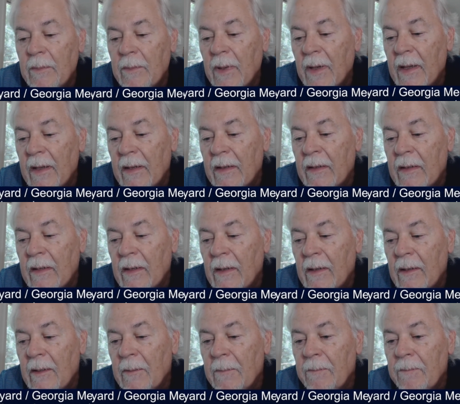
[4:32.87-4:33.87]
But
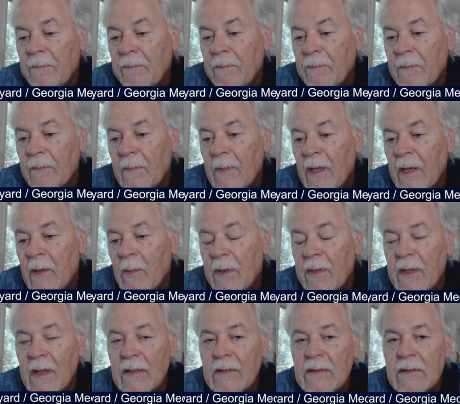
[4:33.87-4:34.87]
anyway,
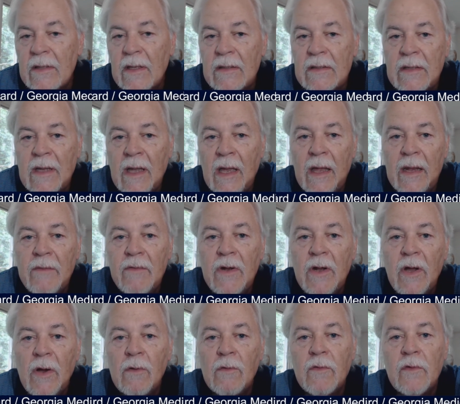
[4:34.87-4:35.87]
that's kind of
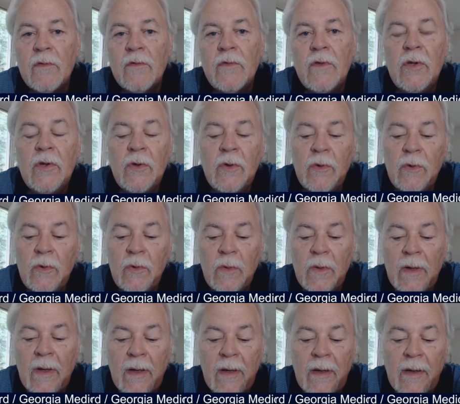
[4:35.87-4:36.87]
an overview.